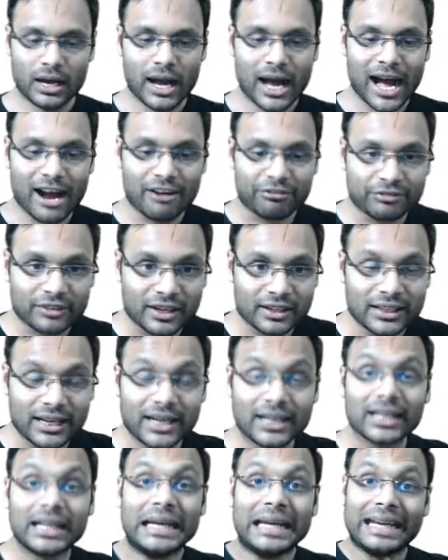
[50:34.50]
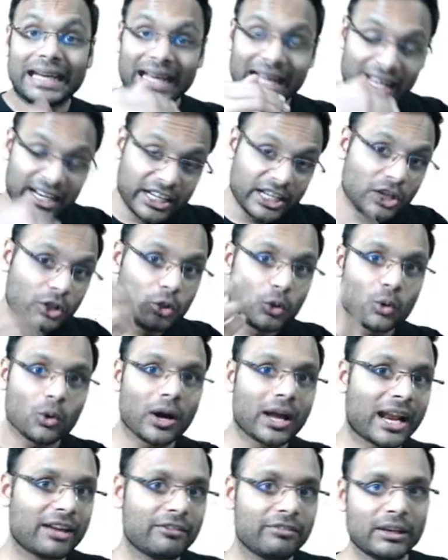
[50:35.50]
After that, any new
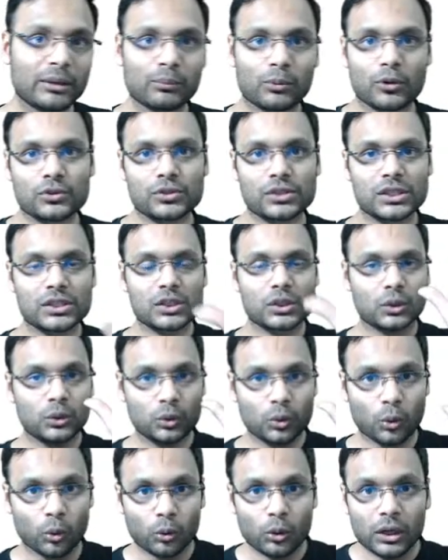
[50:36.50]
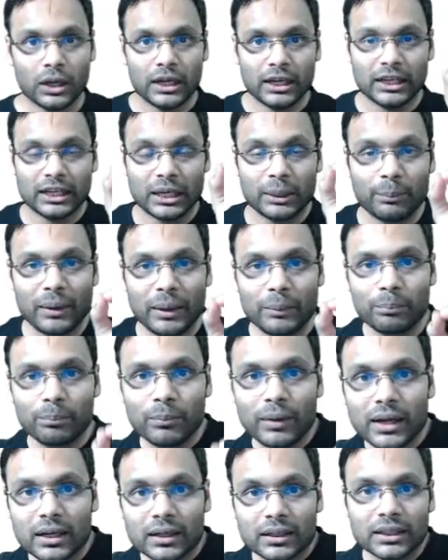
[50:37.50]
arriving process? No.
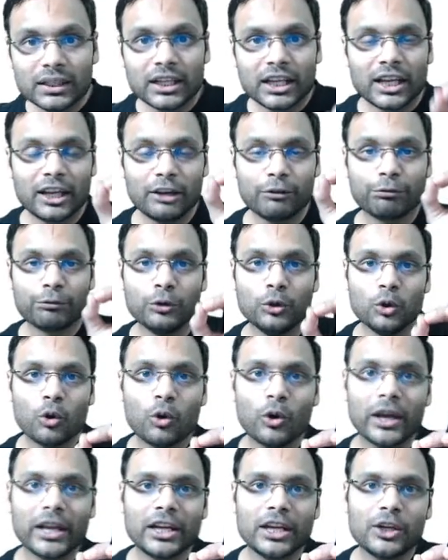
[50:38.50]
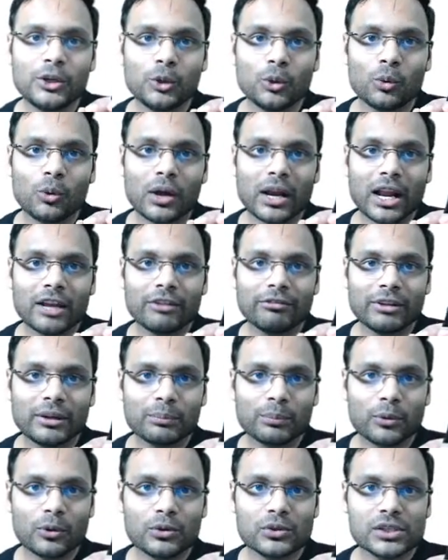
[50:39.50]
Remember, if no any new arriving
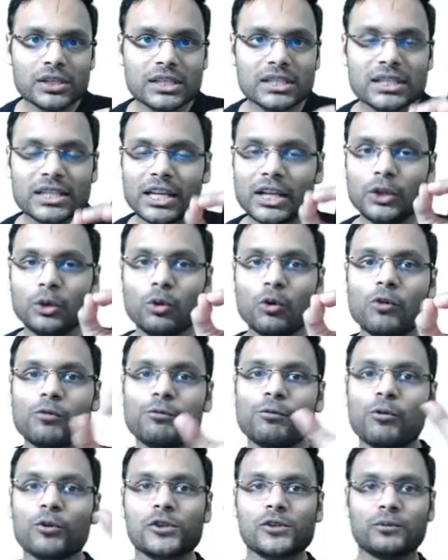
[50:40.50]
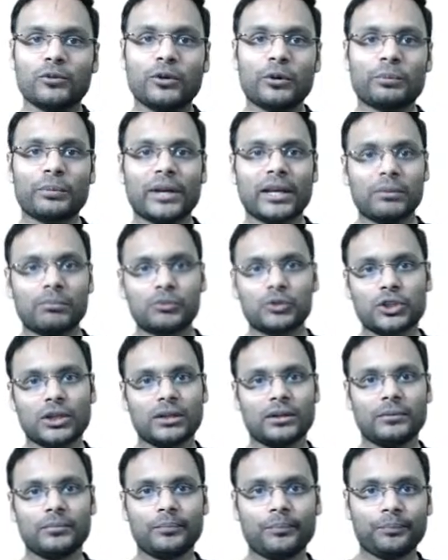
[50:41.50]
process, then no forceful preemption.
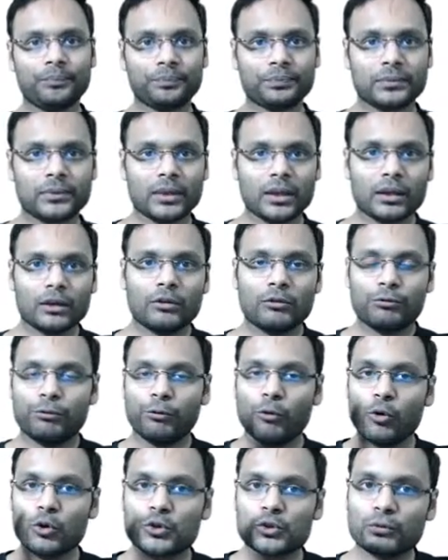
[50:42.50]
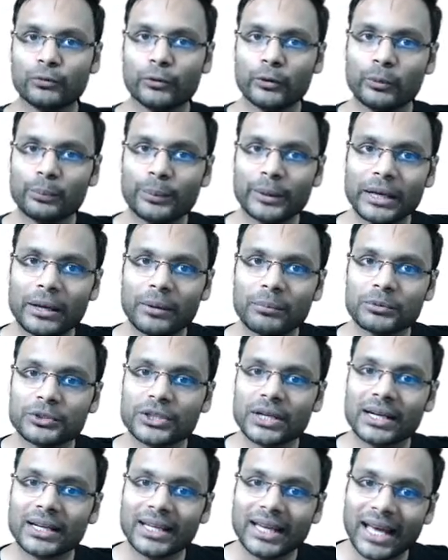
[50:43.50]
Forceful
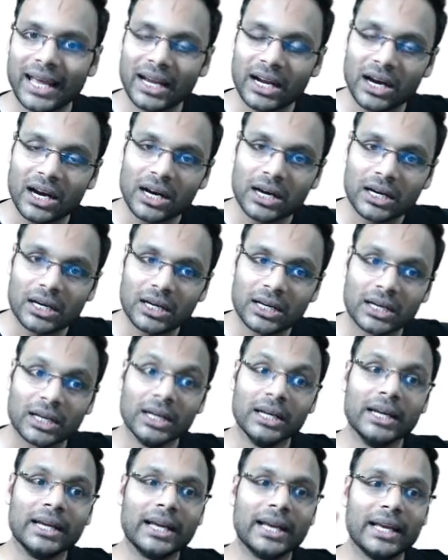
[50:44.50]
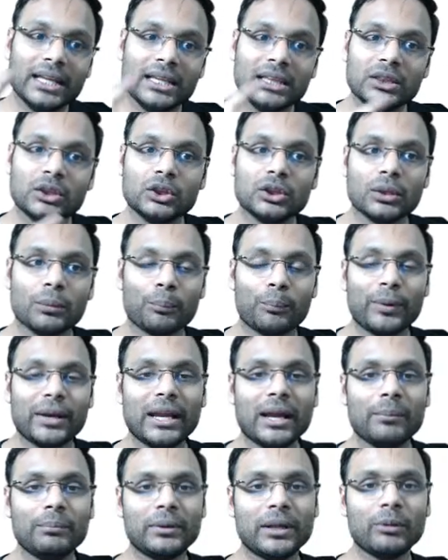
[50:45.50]
preemption can occur in
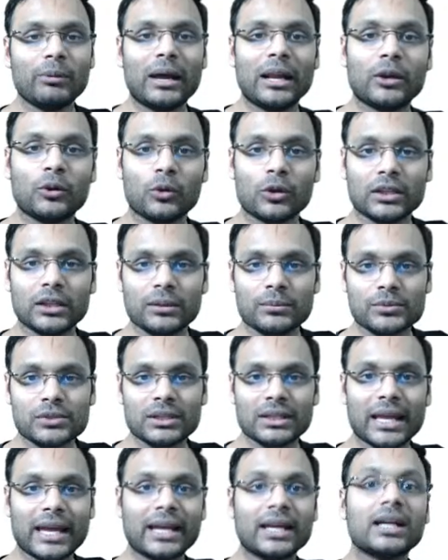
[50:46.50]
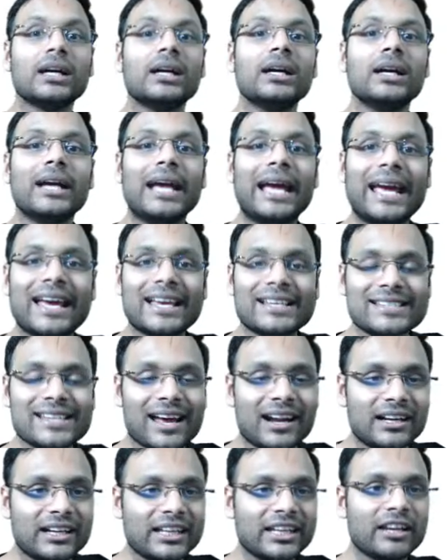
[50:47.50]
preemptive algorithms like
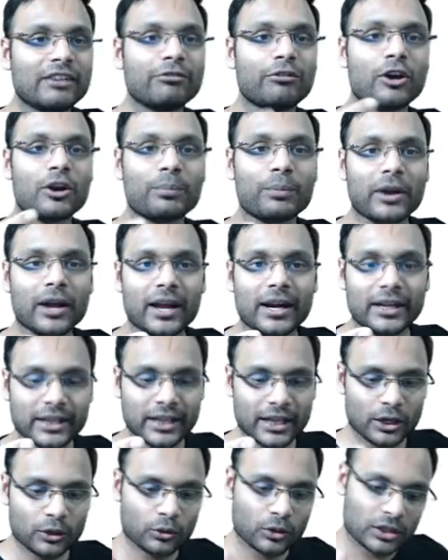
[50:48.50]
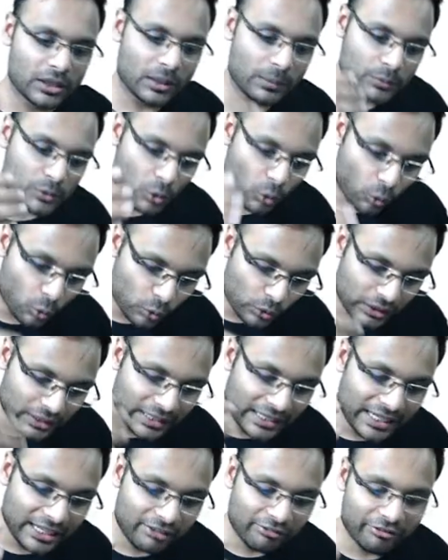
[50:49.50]
SRTF or priority algorithms
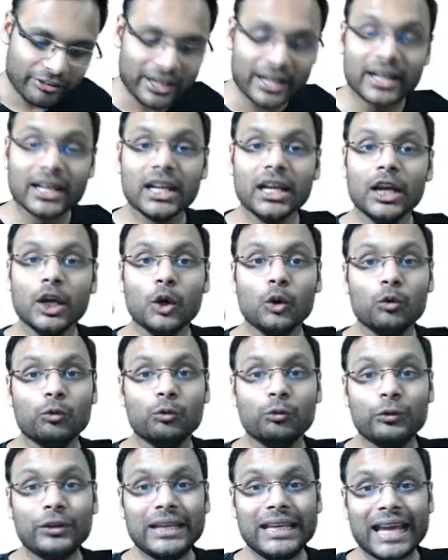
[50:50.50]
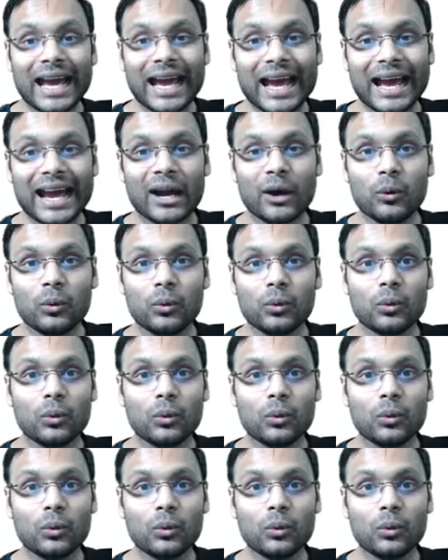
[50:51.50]
only when we have